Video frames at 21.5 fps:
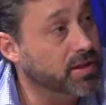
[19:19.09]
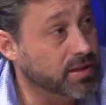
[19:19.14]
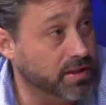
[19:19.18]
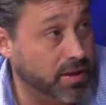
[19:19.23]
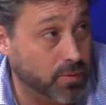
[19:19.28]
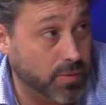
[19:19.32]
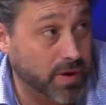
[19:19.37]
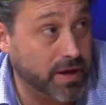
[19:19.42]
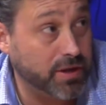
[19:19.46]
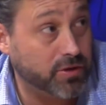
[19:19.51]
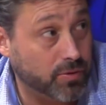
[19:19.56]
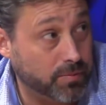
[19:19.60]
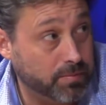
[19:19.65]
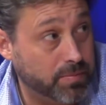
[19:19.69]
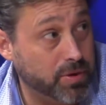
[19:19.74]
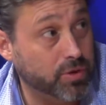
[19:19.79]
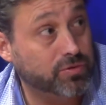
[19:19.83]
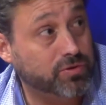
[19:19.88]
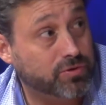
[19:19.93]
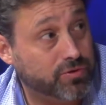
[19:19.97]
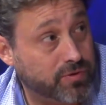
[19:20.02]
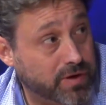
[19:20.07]
the way to
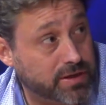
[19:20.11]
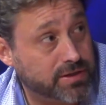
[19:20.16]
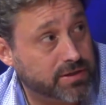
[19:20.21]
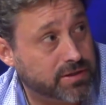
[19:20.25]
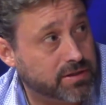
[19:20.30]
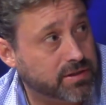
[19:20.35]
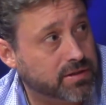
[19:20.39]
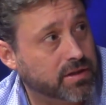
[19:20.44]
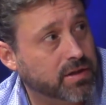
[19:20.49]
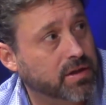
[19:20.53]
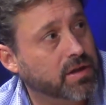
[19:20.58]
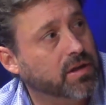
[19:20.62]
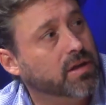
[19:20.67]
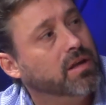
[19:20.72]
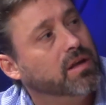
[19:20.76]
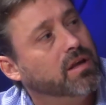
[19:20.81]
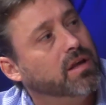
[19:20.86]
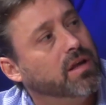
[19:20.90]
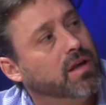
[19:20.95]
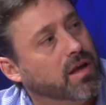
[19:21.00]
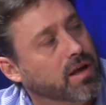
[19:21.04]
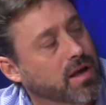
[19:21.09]
build trust
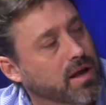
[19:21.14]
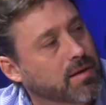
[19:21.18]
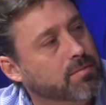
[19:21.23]
uh,